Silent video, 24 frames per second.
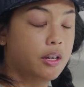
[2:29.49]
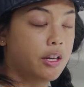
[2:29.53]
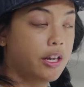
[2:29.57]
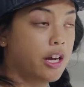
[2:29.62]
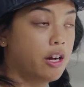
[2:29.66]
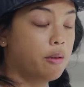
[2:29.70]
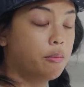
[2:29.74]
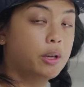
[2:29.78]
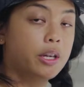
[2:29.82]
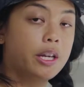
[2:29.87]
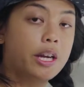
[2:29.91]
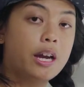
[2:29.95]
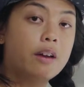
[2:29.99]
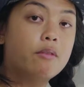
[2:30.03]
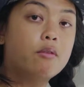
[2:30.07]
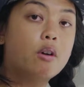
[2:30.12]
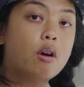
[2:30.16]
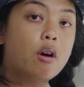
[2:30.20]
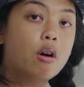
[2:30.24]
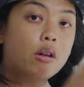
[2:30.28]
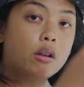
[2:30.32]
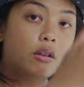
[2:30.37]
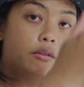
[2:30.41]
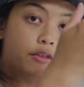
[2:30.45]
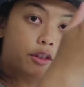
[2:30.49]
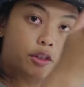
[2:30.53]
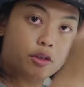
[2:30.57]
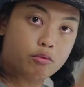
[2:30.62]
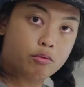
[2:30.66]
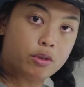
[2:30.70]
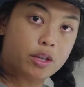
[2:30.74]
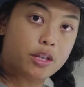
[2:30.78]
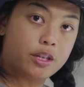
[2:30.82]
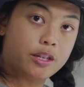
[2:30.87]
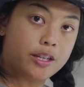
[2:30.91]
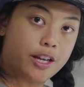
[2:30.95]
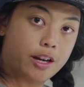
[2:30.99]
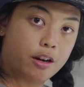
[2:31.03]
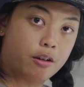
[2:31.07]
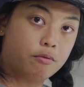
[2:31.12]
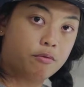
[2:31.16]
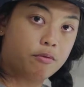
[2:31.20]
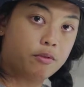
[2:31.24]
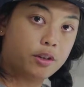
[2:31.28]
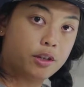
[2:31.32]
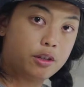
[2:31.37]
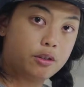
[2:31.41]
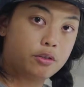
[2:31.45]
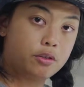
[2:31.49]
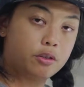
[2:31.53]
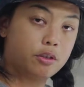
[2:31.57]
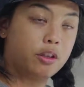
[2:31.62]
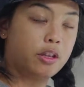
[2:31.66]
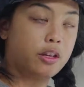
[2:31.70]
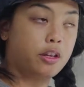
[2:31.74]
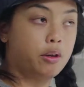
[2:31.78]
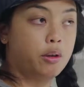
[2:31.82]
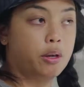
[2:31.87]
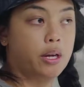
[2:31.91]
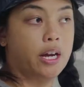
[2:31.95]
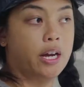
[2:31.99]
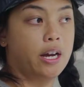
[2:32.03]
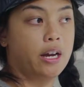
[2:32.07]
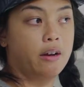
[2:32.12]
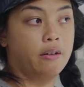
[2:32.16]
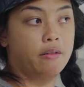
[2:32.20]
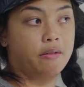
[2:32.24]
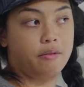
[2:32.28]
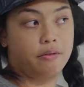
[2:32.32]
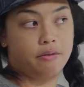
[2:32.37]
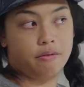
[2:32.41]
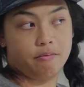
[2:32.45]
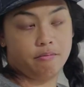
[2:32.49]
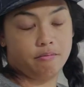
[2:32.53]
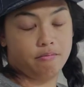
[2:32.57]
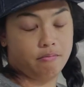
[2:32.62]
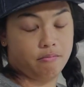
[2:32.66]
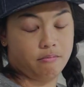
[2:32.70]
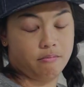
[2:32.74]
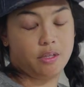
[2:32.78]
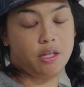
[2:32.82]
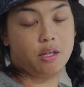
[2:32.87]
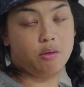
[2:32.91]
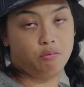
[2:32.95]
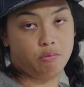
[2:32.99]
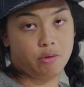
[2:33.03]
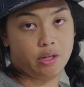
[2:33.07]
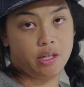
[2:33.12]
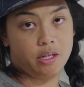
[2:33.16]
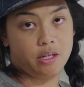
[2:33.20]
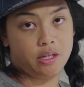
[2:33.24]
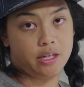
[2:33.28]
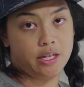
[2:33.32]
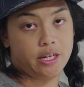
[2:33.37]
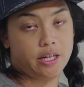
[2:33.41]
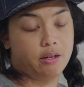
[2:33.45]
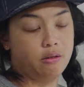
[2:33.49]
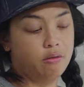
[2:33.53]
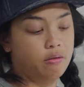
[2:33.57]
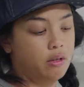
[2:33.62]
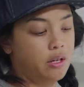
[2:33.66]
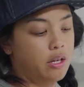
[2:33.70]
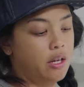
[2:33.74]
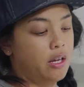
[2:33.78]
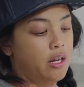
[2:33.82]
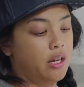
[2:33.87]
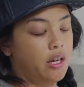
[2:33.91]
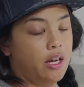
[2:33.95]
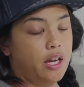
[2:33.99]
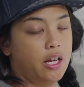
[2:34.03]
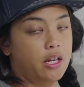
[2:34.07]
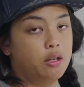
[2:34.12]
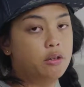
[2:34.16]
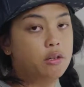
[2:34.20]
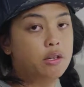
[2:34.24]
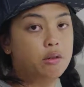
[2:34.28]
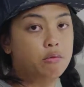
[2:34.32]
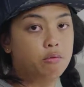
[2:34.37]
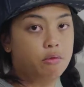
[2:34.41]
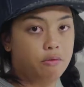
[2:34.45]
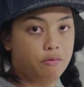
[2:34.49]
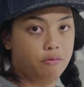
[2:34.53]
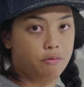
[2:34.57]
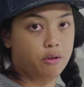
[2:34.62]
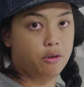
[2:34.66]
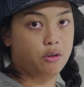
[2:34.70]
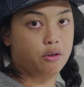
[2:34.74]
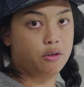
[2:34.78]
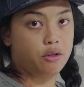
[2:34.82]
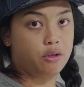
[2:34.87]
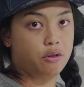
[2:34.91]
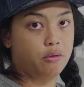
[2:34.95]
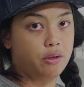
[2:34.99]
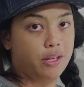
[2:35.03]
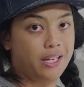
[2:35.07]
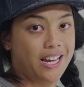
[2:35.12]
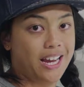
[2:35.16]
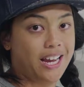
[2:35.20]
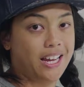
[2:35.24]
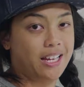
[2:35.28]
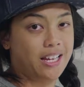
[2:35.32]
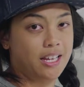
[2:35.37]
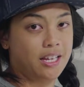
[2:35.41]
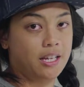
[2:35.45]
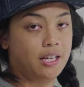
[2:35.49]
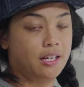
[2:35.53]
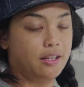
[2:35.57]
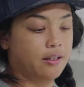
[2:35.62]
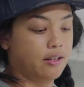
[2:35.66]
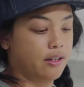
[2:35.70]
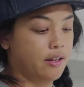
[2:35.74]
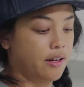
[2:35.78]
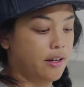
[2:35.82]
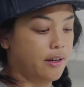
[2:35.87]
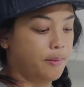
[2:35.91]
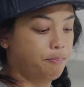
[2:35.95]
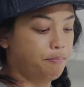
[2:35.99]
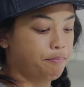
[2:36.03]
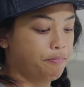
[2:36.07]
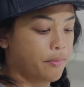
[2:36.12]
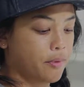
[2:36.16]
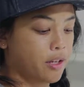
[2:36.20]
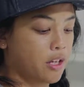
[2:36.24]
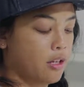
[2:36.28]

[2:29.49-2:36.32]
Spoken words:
Now I'm going to have all of this written down for you so that you have it written down and you can refer to it at any time.